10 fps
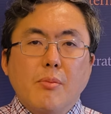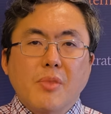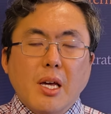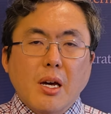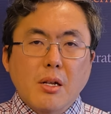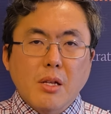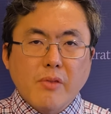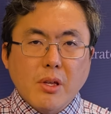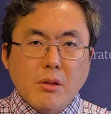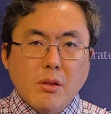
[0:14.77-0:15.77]
they are
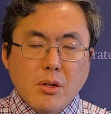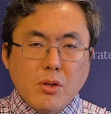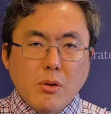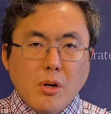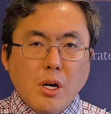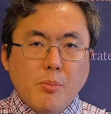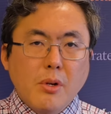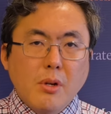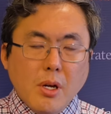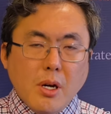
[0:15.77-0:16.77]
leaving the door
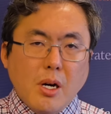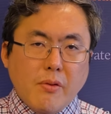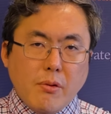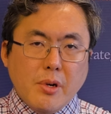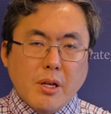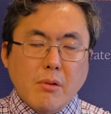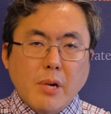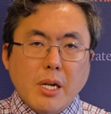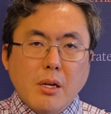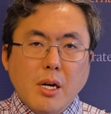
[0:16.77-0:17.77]
open for another
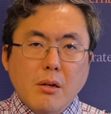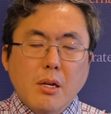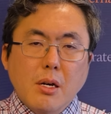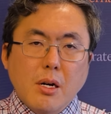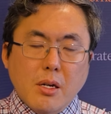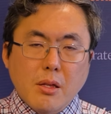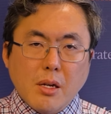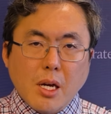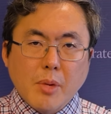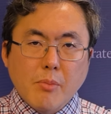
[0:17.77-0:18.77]
rate cut in the
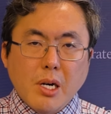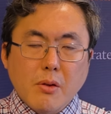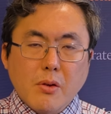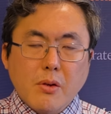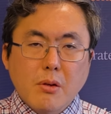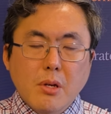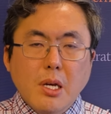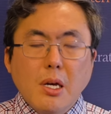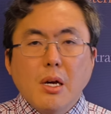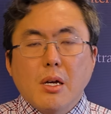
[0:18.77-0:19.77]
coming months.
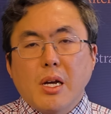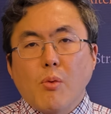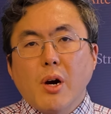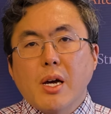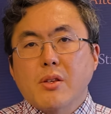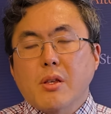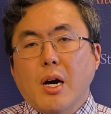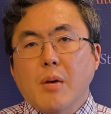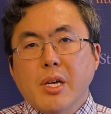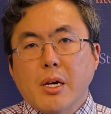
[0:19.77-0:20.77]
Now, why has the
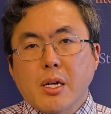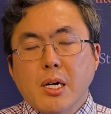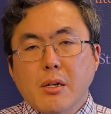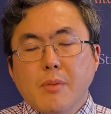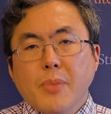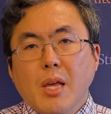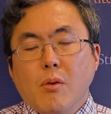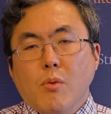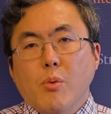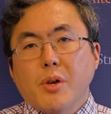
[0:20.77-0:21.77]
RBA cut?
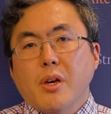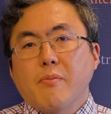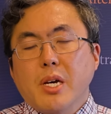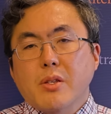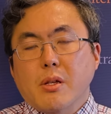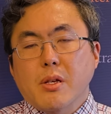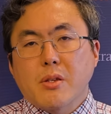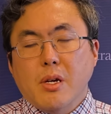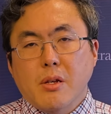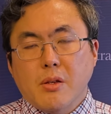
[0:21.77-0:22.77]
Well, what they basically
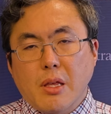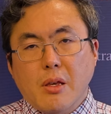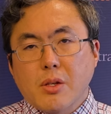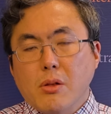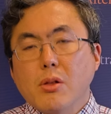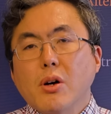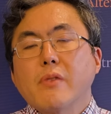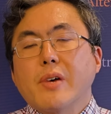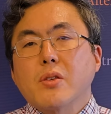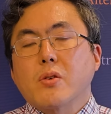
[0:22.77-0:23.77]
said is that there's a lot
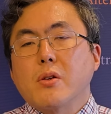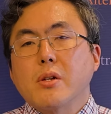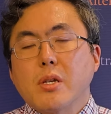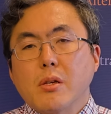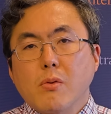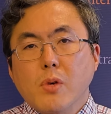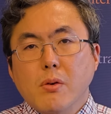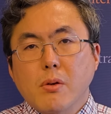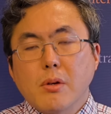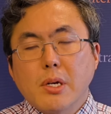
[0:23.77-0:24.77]
of uncertainty in the world.